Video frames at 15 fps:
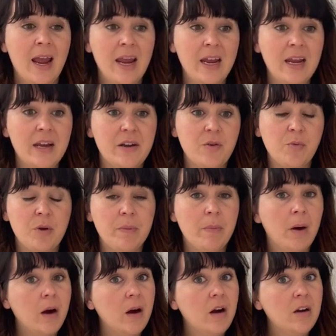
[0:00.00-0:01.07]
And we
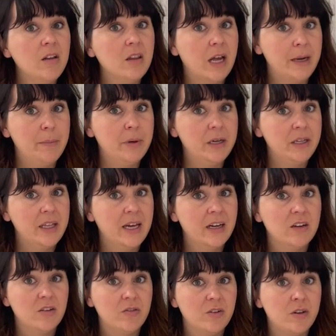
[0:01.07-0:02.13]
bought our library
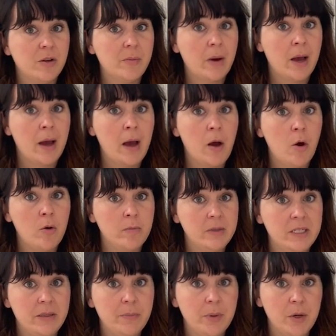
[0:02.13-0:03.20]
ladder from Home
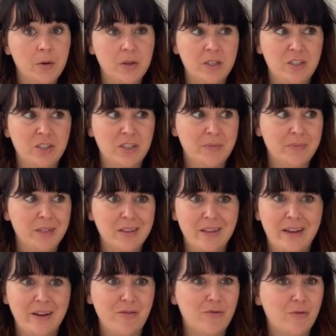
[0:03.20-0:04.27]
Depot. It shipped in
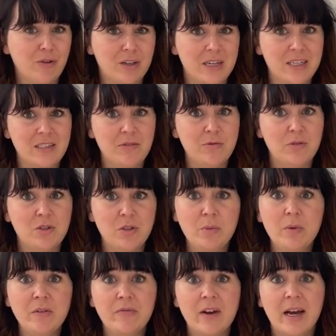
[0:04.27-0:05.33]
like four days. It was
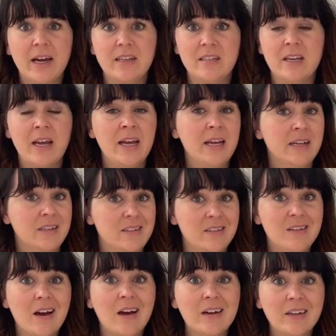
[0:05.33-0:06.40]
super fast. It's
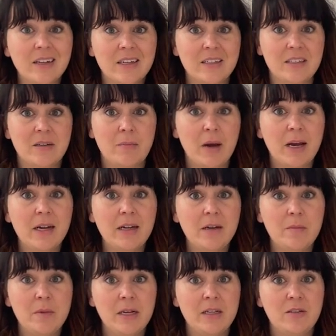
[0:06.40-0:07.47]
not a custom
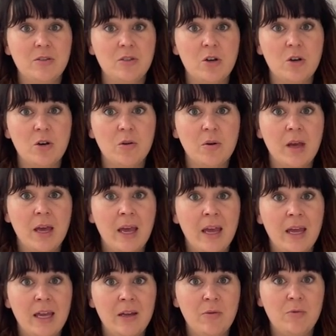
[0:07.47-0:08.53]
item. And so
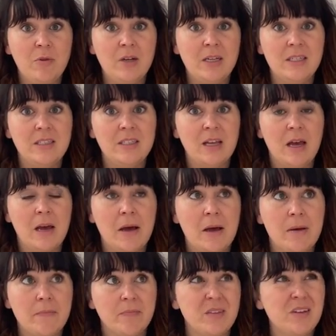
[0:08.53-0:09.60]
it was
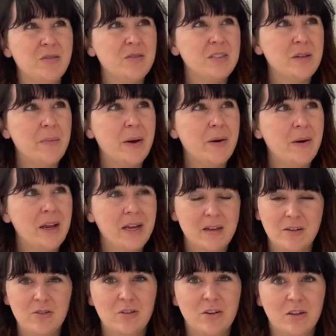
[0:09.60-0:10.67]
um, it was about eight
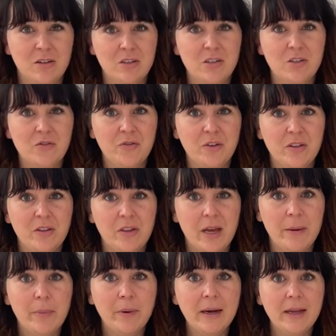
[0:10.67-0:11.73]
hundred dollars for the
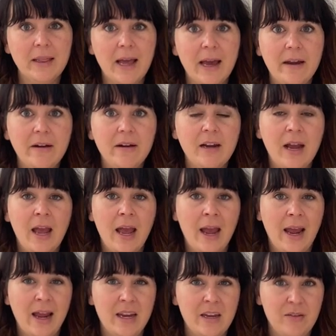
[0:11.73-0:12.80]
library ladder,
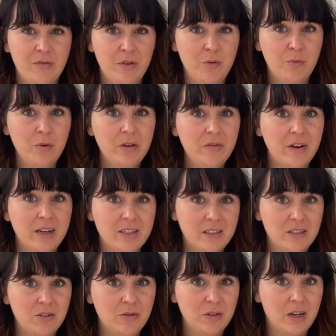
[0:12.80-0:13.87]
and if you would have had to
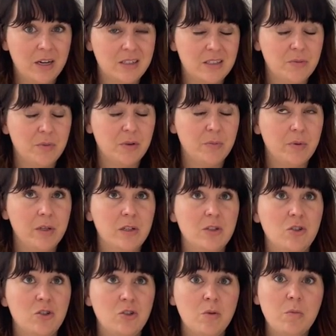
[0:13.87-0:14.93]
do it custom, it'd be
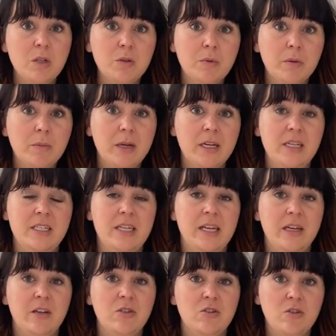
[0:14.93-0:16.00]
so much more money,
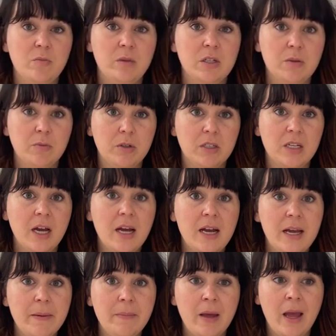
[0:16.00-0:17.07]
taken so much more
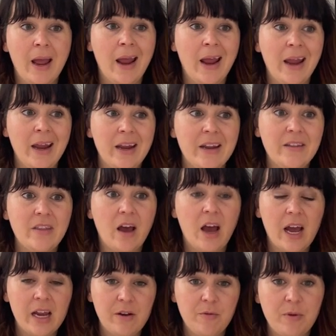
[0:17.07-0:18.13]
time, and the
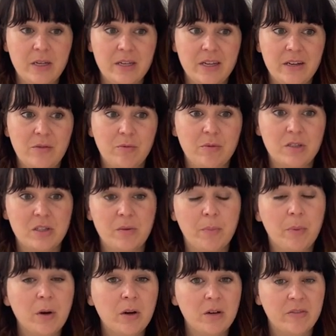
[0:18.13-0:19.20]
height we did was the
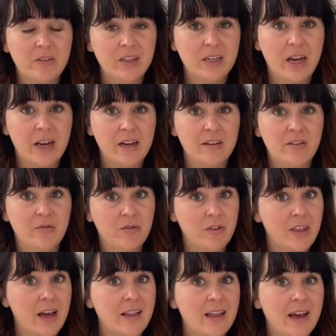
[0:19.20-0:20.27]
perfect height for
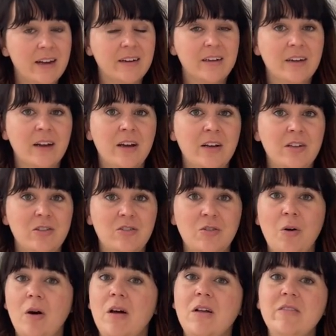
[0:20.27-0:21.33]
that ladder.
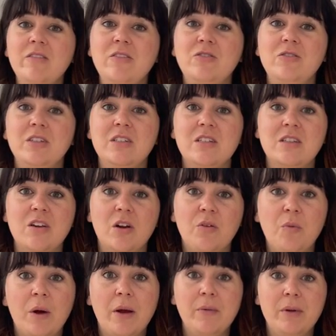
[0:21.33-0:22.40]
So all of those reasons are
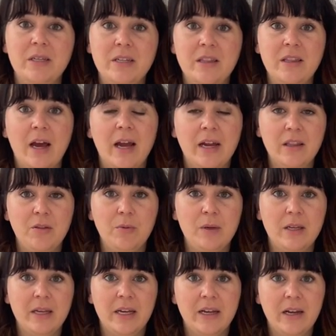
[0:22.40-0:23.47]
why we did the height we
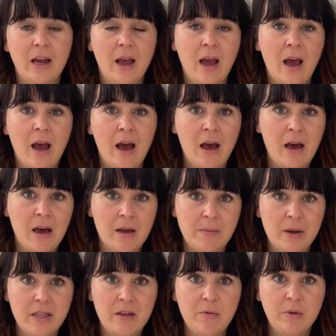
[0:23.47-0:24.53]
did. Um,
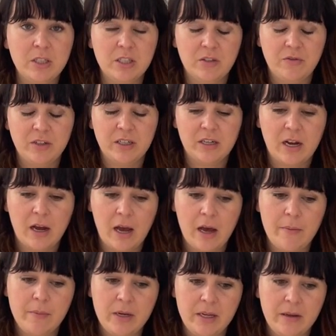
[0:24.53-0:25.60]
and then we just figured out
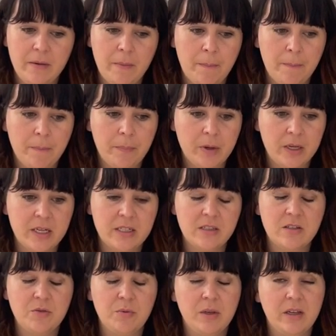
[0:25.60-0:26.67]
how many
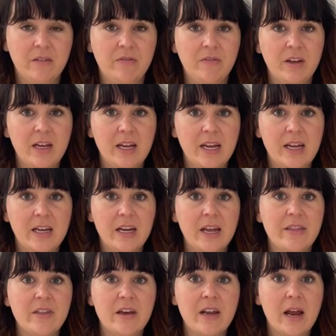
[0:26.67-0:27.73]
bookcases we could fit in
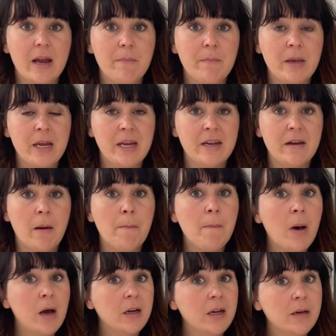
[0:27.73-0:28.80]
and then I made a
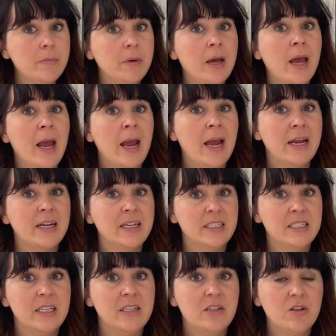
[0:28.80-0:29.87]
mock-up and I
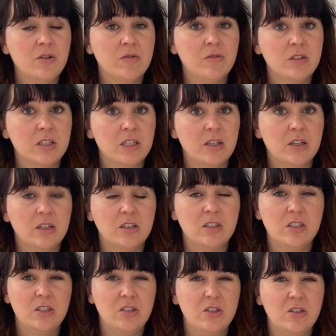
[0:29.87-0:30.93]
sent it over to her
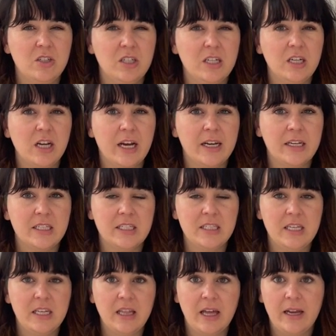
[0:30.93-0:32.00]
just so she could kind of
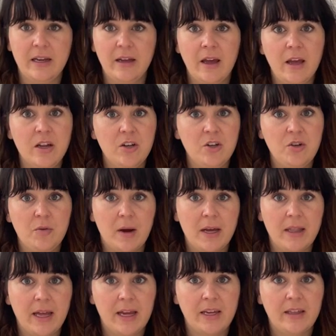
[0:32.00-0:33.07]
see like do I
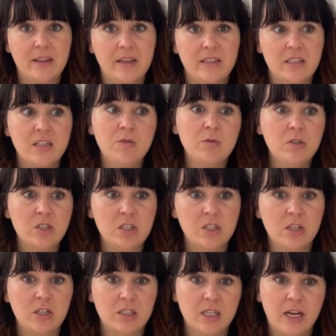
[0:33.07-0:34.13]
like this and it was just
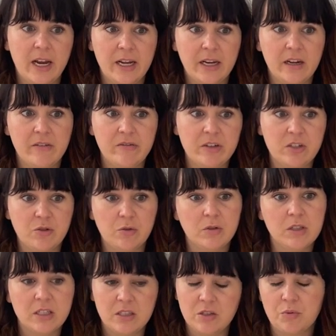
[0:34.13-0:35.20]
good to kind of get a visual
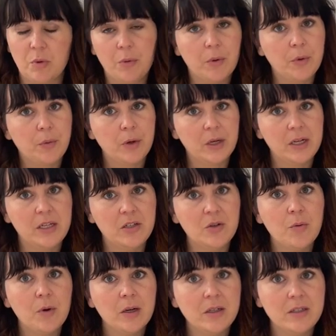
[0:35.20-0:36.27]
this is what we're working
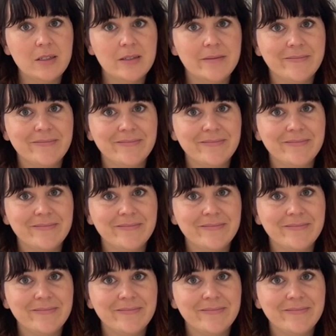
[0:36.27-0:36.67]
towards.